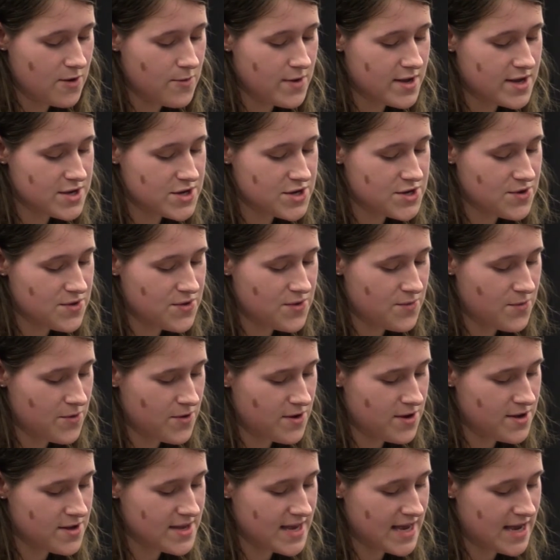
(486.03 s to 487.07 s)
We can show the
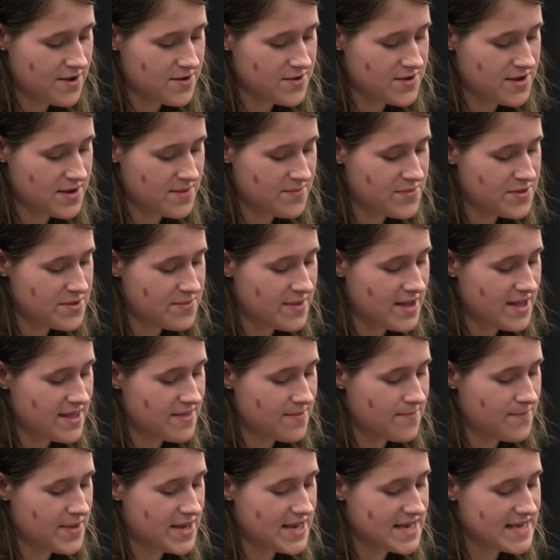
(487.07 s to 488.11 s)
world how to
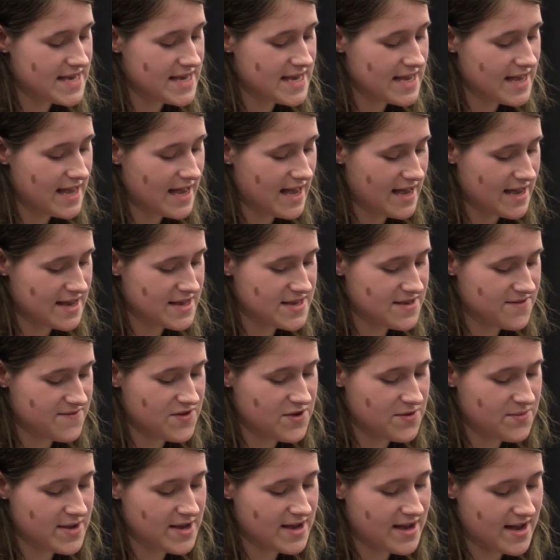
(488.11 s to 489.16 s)
implement basic acts of
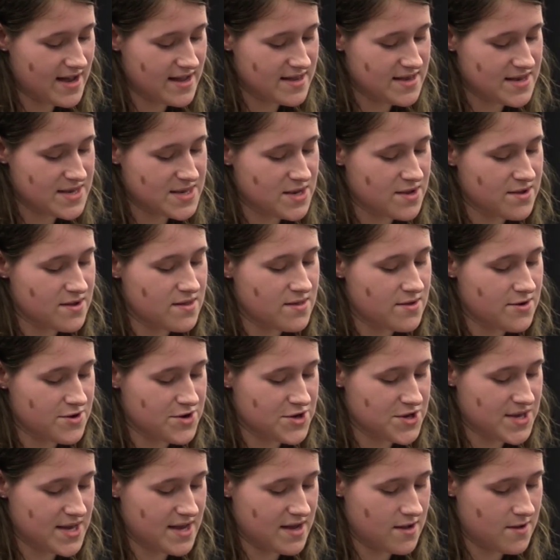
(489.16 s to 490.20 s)
human kindness on a
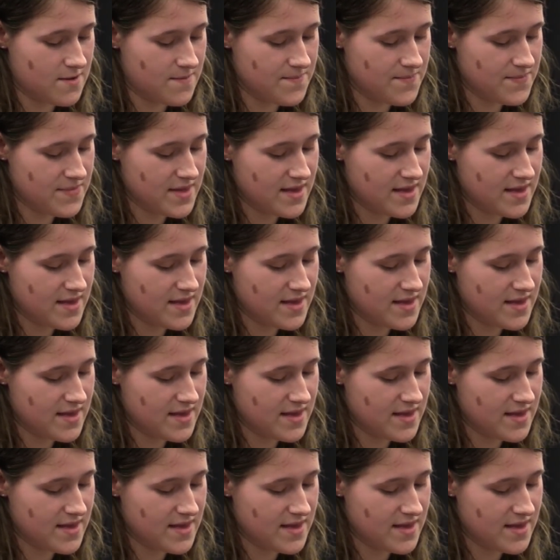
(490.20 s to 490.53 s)
large scale.